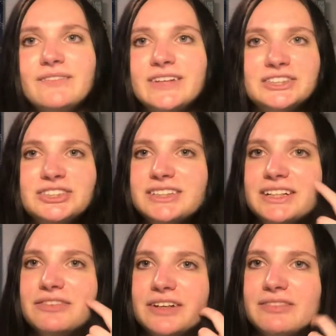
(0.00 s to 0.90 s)
That's just,
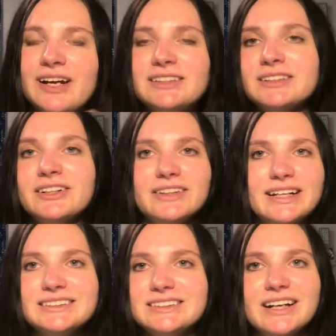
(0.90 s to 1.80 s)
like, a fun fact in there.
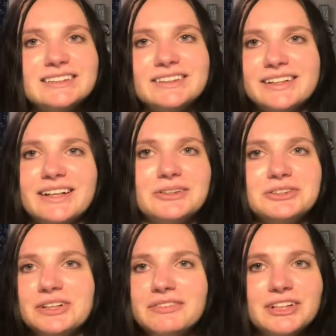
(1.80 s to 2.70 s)
That is not something I
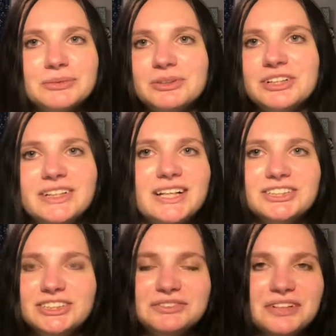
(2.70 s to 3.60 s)
learned during freshman year. That
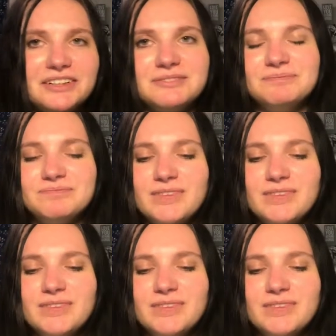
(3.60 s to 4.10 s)
is just fun.